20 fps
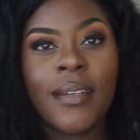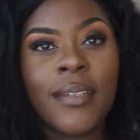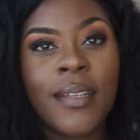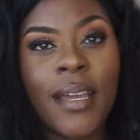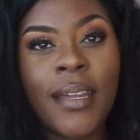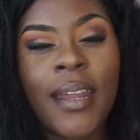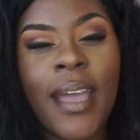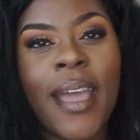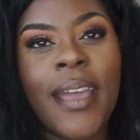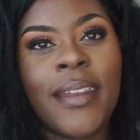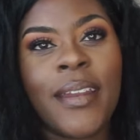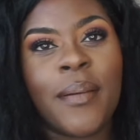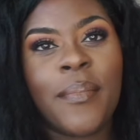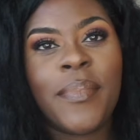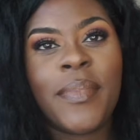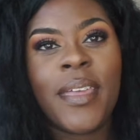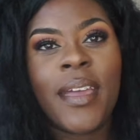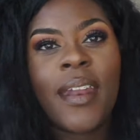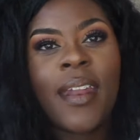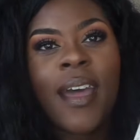done
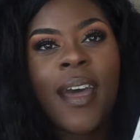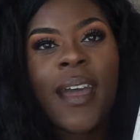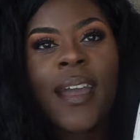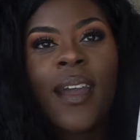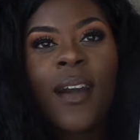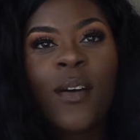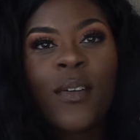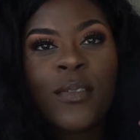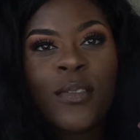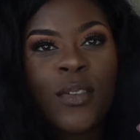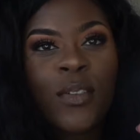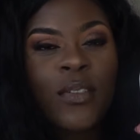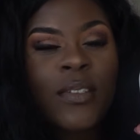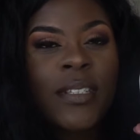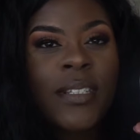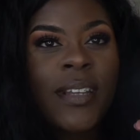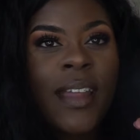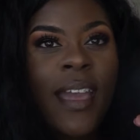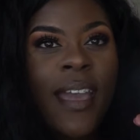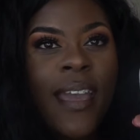item that I also
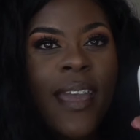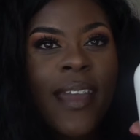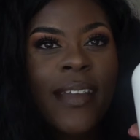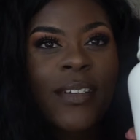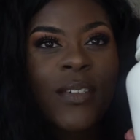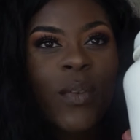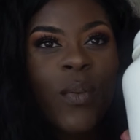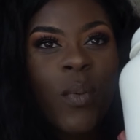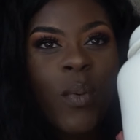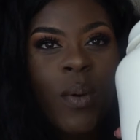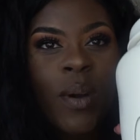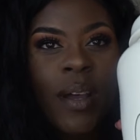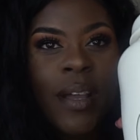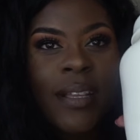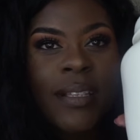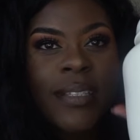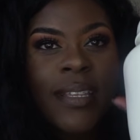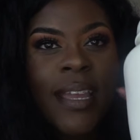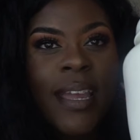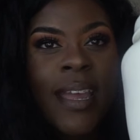snagged
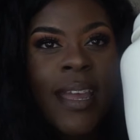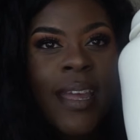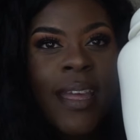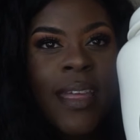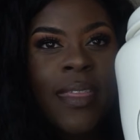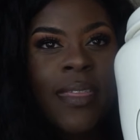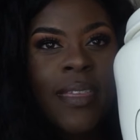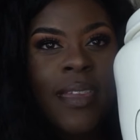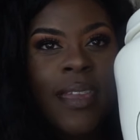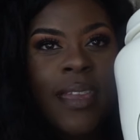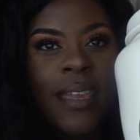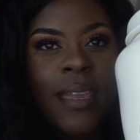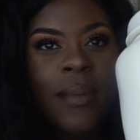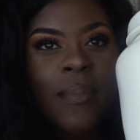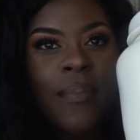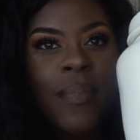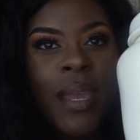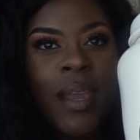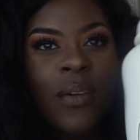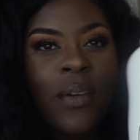was the
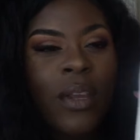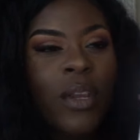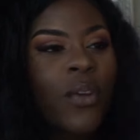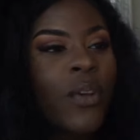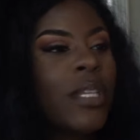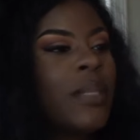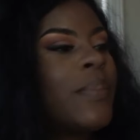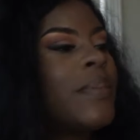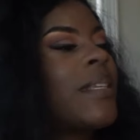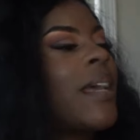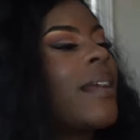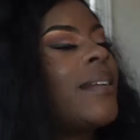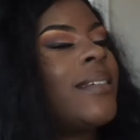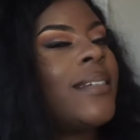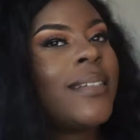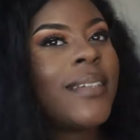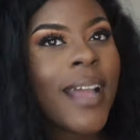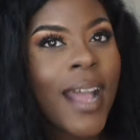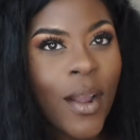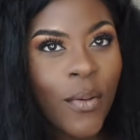Merry Christmas. I
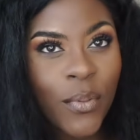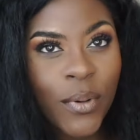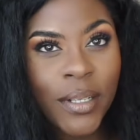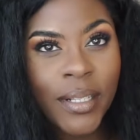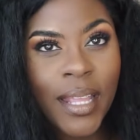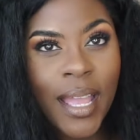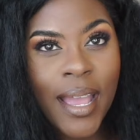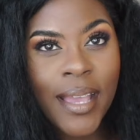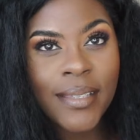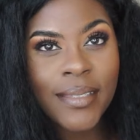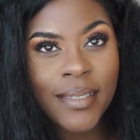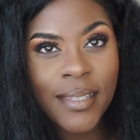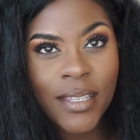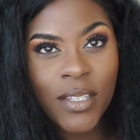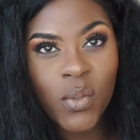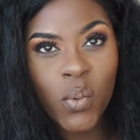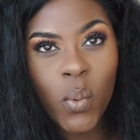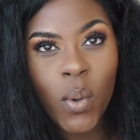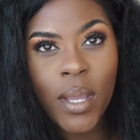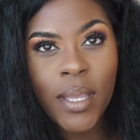did not realize
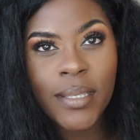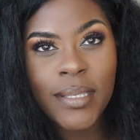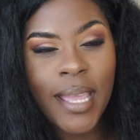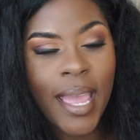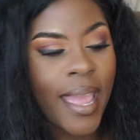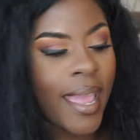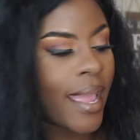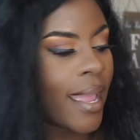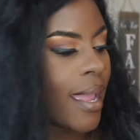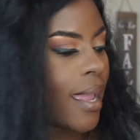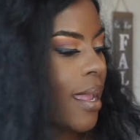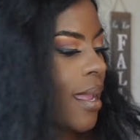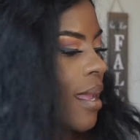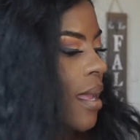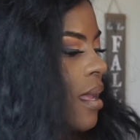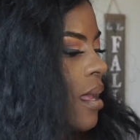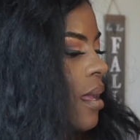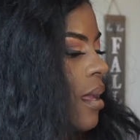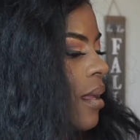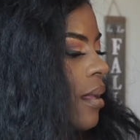this was a
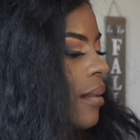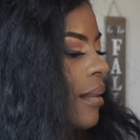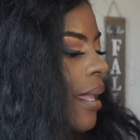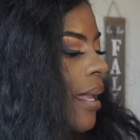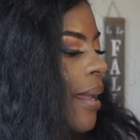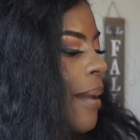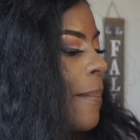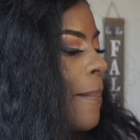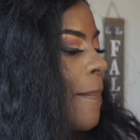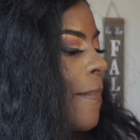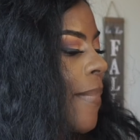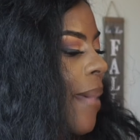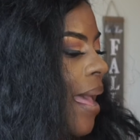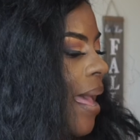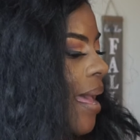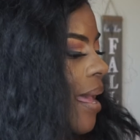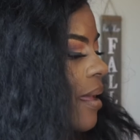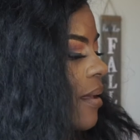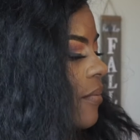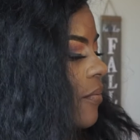
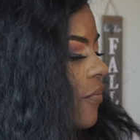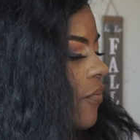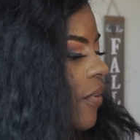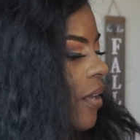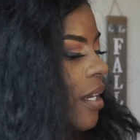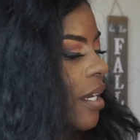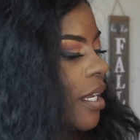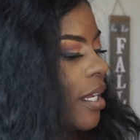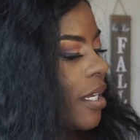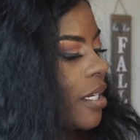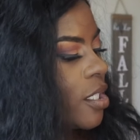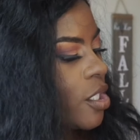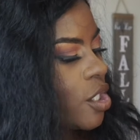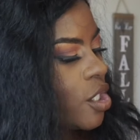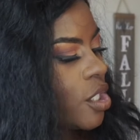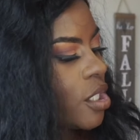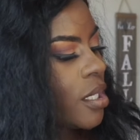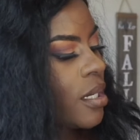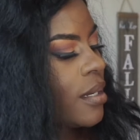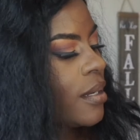matte
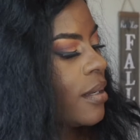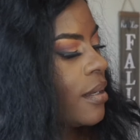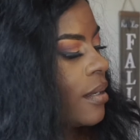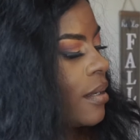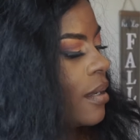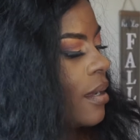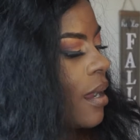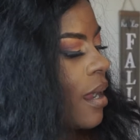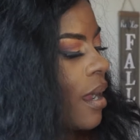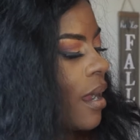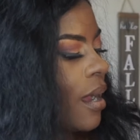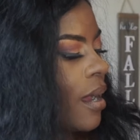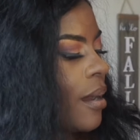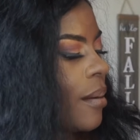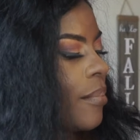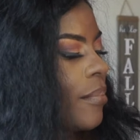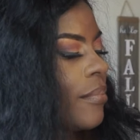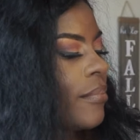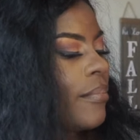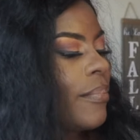finish.
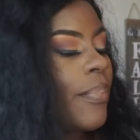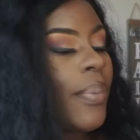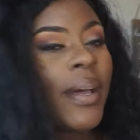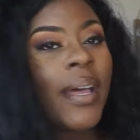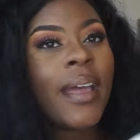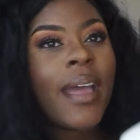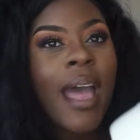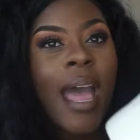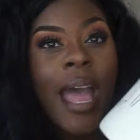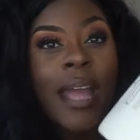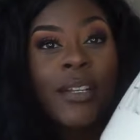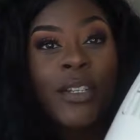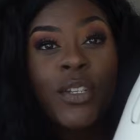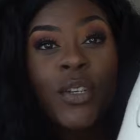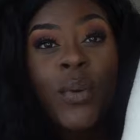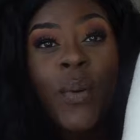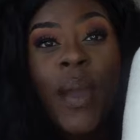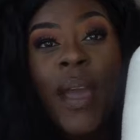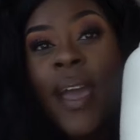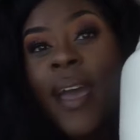But I
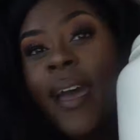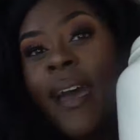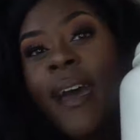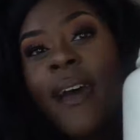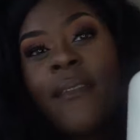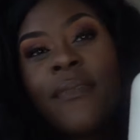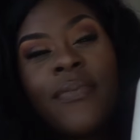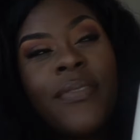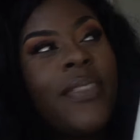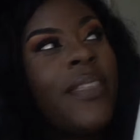do have